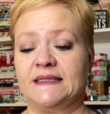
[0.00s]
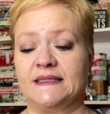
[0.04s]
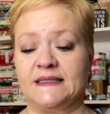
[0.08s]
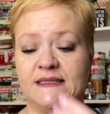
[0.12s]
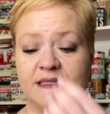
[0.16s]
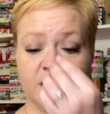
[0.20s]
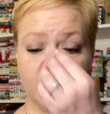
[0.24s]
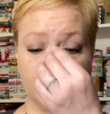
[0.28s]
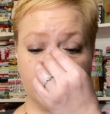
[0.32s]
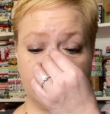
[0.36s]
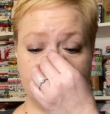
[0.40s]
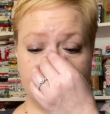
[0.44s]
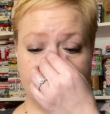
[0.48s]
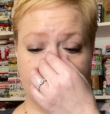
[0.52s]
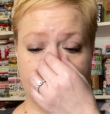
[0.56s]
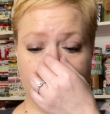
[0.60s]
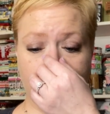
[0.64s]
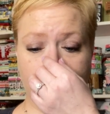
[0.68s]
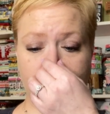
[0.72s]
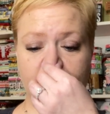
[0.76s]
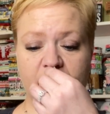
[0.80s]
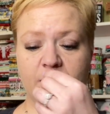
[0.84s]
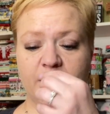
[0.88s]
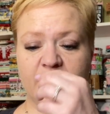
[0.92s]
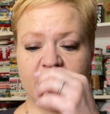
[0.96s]
Those
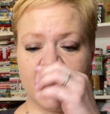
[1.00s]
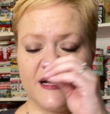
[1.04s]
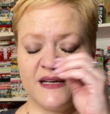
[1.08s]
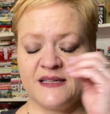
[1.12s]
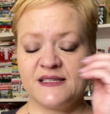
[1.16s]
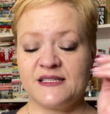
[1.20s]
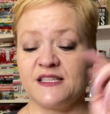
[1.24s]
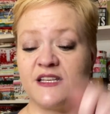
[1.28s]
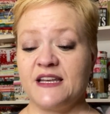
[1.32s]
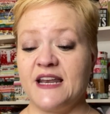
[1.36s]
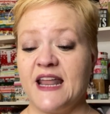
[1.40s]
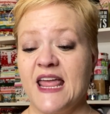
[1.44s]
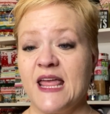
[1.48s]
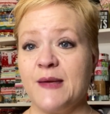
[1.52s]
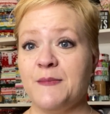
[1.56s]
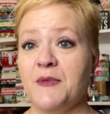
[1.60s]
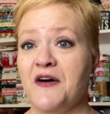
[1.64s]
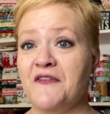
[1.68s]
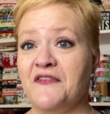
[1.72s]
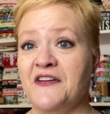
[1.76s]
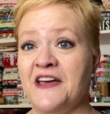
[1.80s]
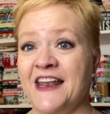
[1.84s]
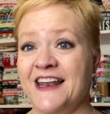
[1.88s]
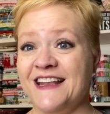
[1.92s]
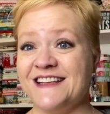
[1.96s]
scare me because the name
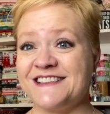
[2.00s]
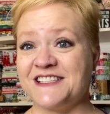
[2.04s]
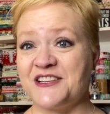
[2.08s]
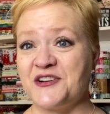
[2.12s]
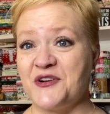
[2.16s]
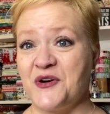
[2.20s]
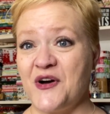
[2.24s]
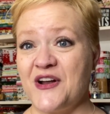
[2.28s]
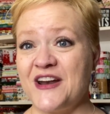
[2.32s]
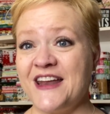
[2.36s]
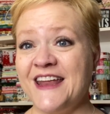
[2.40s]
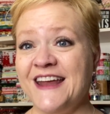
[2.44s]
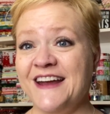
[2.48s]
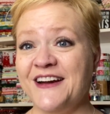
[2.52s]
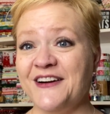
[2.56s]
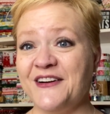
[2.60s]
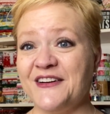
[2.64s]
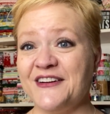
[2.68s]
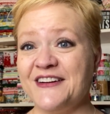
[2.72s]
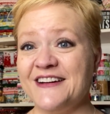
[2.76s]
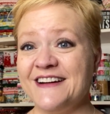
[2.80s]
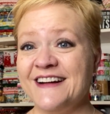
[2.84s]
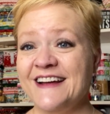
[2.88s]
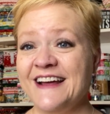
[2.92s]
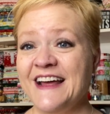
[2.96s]
of it isn't on
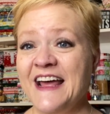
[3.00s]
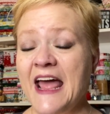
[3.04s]
here.